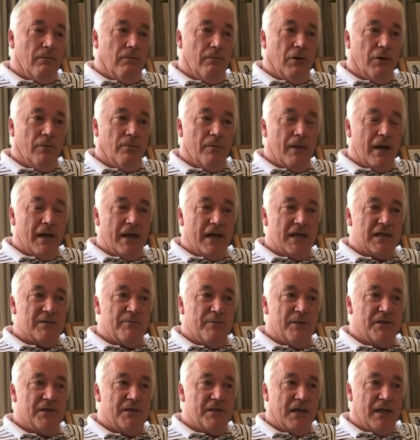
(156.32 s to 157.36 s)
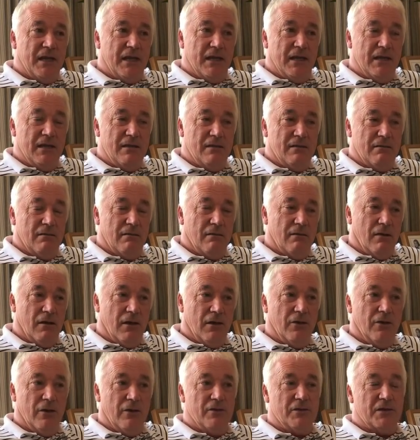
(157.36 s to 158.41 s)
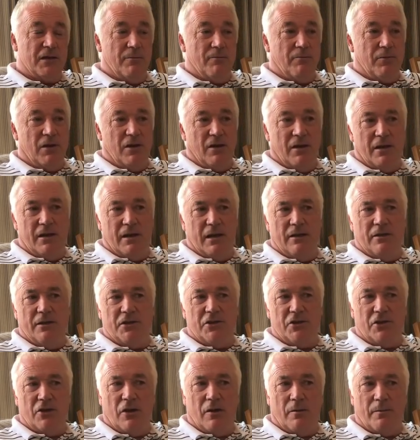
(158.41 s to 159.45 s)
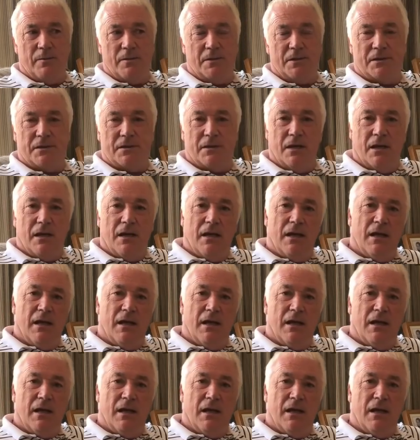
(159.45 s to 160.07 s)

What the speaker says: But my expertise, although I was employed in the shops,